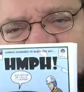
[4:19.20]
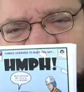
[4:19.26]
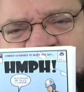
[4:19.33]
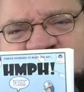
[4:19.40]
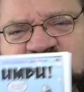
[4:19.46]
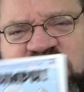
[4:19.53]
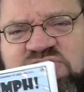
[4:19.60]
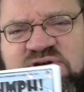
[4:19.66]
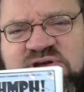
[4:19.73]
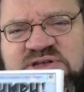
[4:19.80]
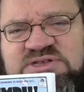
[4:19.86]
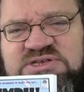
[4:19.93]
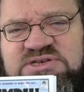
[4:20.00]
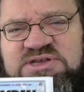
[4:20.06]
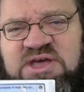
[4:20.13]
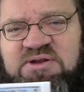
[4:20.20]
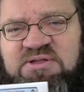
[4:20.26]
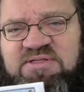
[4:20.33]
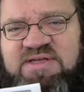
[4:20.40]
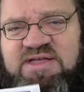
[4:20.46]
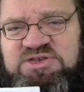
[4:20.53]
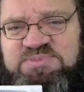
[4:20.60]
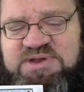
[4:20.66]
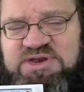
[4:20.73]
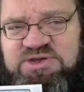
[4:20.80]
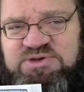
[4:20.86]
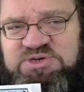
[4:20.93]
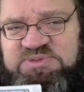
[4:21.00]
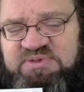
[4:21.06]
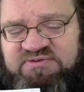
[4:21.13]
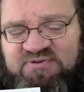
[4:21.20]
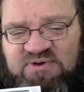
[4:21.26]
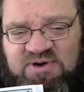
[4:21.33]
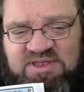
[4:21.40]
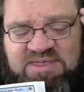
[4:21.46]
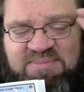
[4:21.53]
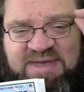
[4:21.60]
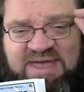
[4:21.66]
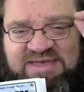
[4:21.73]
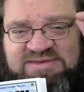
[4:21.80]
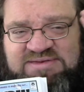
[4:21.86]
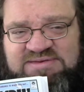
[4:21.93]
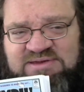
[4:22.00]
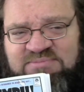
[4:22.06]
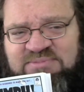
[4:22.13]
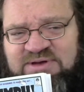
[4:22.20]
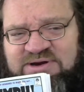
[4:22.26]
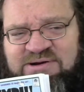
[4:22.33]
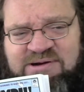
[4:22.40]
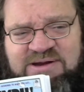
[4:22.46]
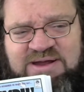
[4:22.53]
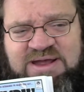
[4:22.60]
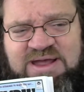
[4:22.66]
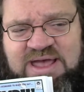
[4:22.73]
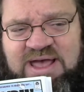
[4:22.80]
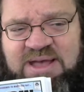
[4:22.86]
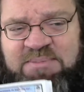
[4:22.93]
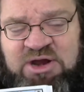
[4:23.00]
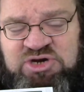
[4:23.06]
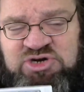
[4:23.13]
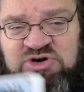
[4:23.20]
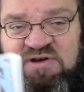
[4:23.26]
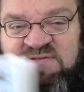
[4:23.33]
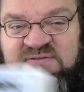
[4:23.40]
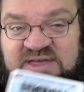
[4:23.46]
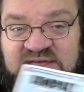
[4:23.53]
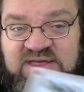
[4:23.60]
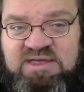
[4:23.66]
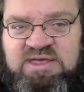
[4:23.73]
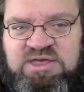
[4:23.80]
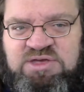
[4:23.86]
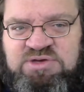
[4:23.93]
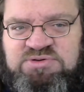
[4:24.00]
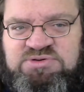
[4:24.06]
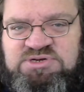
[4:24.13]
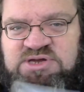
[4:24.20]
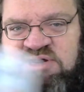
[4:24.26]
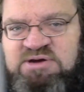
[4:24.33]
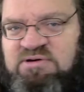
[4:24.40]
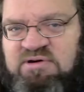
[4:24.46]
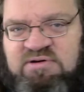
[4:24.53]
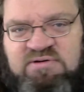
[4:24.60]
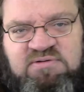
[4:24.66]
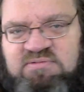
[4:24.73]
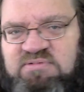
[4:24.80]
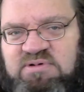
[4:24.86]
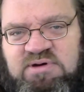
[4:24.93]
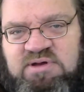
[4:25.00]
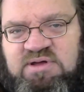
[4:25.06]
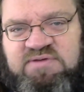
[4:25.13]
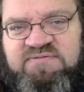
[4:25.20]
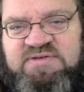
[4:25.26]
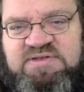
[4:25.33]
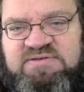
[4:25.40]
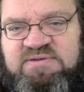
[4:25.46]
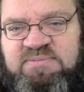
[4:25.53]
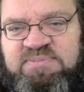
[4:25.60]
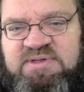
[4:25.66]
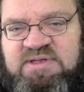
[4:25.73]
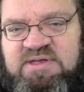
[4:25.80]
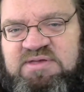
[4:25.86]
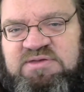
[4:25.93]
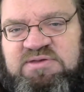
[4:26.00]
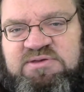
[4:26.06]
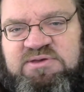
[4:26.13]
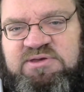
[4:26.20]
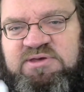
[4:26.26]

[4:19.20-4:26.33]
pretty sure it's a title that's been used before in the past somewhere. I'm not sure if he used it or if it's something he's